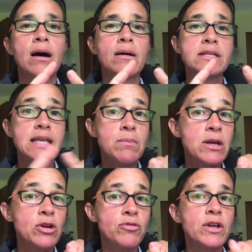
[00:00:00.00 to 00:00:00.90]
send me
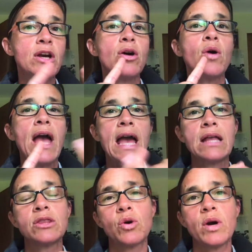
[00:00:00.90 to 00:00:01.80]
your video
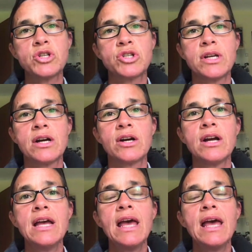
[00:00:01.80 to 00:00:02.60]
and the questionnaire.